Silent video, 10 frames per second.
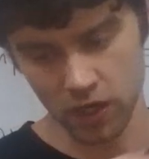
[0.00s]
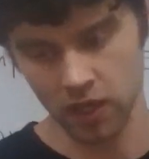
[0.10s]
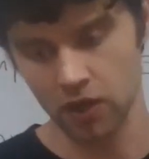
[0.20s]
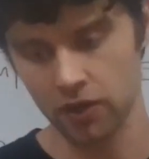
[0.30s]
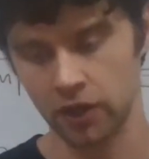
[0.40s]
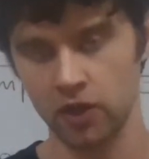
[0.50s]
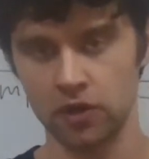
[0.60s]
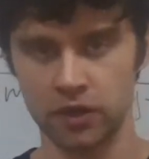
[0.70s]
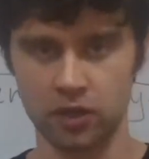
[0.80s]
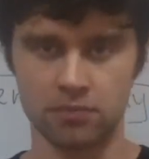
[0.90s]
here, and here,
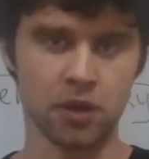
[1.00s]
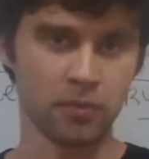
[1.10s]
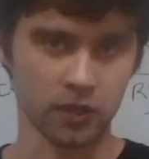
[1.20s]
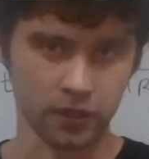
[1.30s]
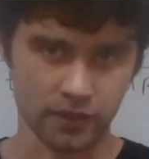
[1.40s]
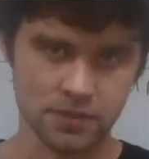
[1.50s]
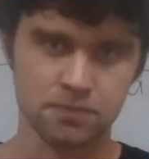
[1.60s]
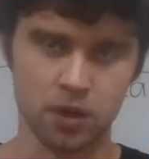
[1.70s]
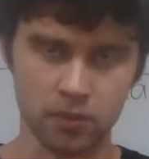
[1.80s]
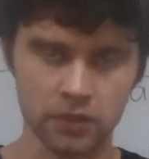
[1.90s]
and here, permanently. It's
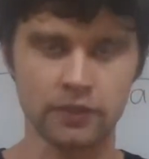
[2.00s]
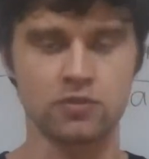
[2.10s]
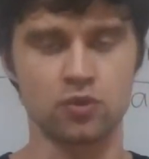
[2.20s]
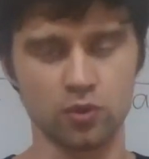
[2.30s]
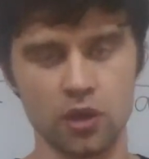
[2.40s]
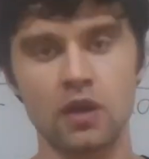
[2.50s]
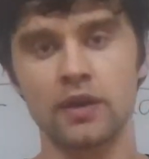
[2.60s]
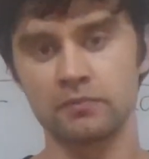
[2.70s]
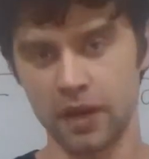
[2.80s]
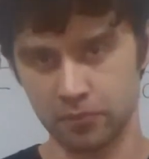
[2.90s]
permanently true
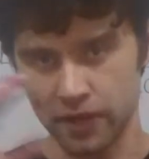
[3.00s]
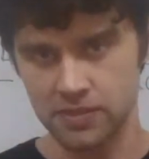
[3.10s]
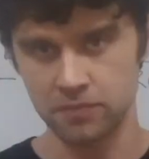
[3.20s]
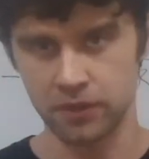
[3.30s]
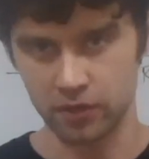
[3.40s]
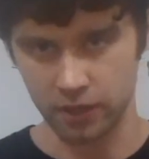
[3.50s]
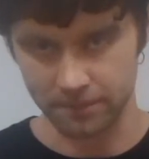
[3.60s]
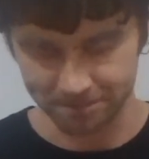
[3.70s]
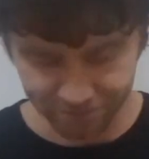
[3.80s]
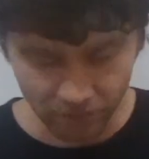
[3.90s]
in my present
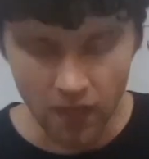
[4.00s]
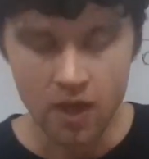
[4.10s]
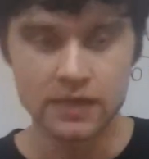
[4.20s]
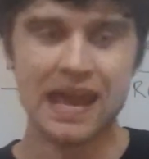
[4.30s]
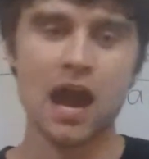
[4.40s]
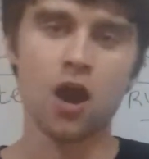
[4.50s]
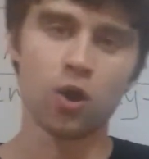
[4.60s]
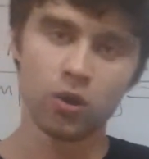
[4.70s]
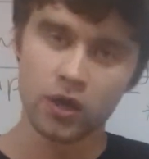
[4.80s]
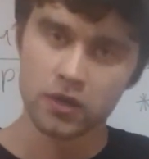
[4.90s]
period.
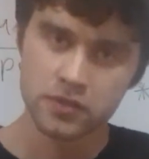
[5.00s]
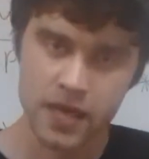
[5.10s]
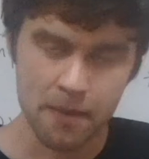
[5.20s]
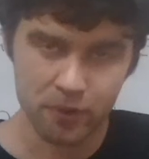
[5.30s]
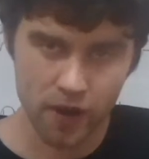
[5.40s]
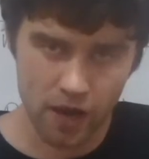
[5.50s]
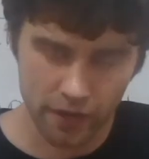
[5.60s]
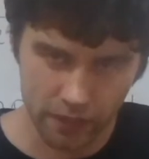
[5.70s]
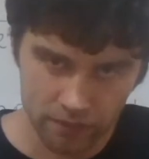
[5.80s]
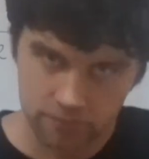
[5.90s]
Now,
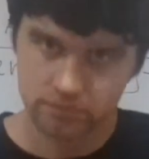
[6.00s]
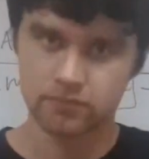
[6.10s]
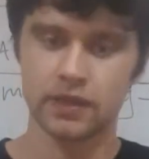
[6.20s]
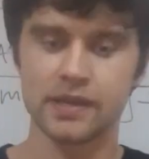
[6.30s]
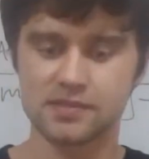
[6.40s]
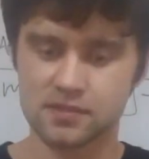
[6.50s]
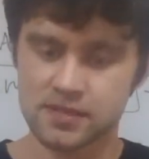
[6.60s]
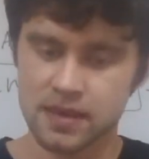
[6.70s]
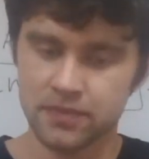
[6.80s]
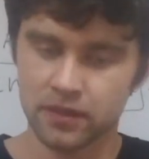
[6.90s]
temporary, it's
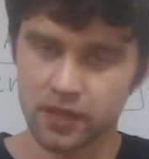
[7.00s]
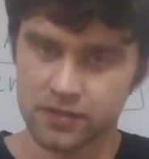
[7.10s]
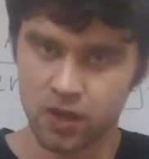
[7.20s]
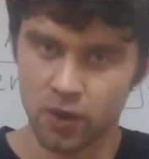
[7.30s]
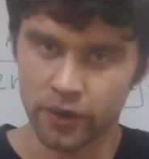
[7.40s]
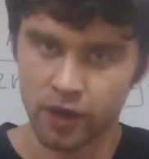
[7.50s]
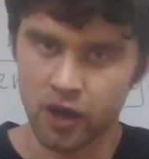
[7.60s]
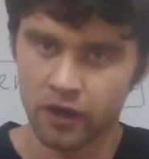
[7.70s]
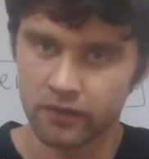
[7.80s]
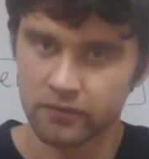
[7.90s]
something that's going
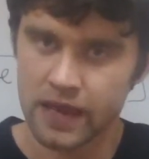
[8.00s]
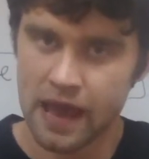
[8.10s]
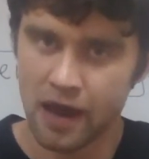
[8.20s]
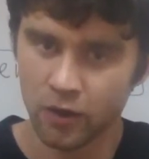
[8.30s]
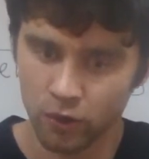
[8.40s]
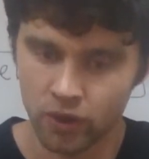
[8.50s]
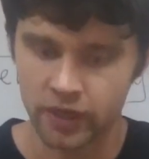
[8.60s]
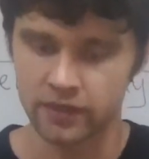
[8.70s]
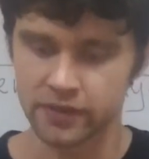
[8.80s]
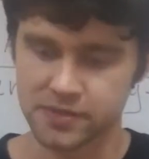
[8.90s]
on now
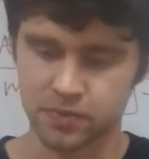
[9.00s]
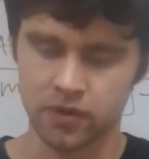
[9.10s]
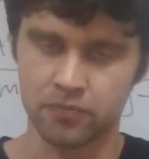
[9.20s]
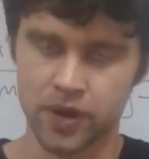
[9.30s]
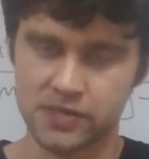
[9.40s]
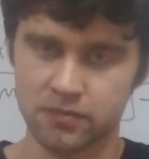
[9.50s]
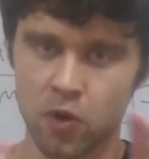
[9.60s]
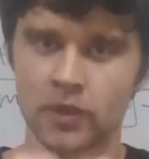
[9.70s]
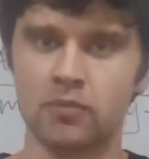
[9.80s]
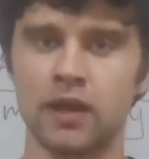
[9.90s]
or in this present
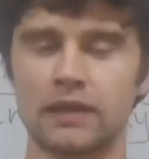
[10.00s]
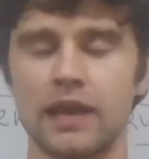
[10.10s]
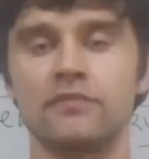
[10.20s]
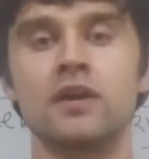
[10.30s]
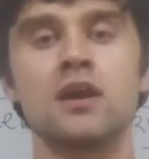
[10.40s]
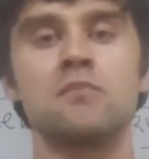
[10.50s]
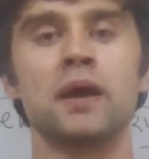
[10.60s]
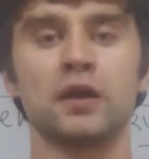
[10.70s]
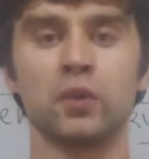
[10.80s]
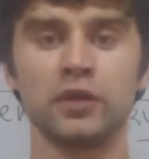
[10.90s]
moment in my life.
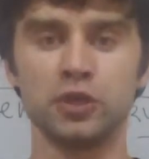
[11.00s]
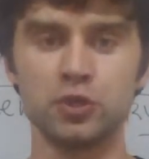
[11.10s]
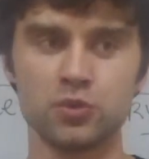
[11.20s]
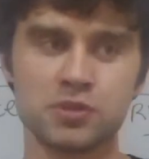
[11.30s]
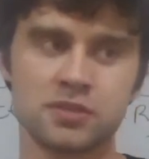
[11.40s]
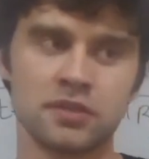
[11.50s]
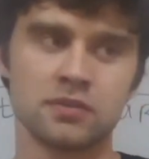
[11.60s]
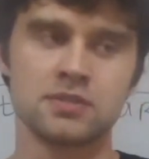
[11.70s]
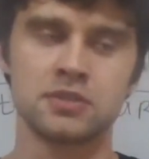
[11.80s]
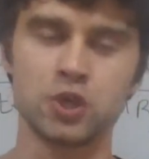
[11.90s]
But when you use
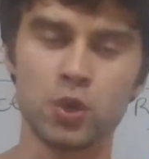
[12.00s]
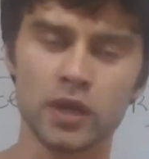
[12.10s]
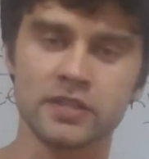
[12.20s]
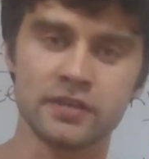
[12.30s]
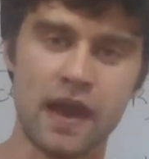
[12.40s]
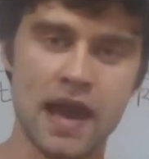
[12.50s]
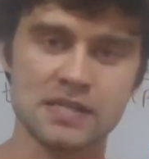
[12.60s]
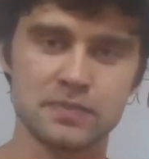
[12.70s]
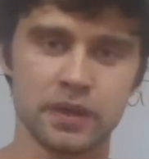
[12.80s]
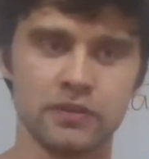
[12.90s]
the durative
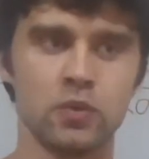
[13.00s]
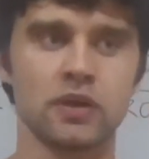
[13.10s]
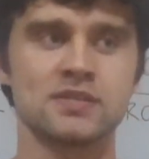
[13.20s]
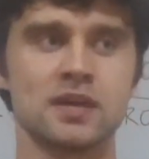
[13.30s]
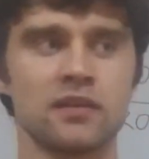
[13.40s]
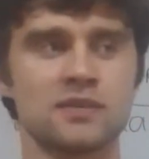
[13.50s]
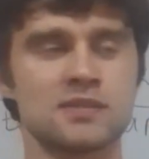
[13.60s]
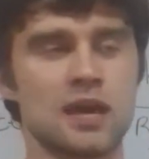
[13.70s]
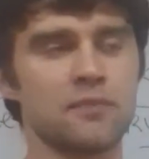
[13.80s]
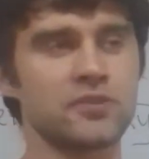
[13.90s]
aspect, you want to say that
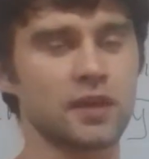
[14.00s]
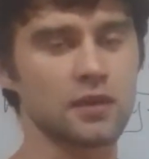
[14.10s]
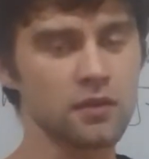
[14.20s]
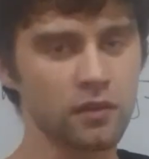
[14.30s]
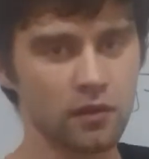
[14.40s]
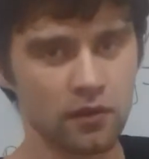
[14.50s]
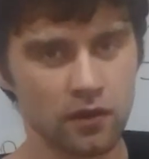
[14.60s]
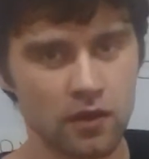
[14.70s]
something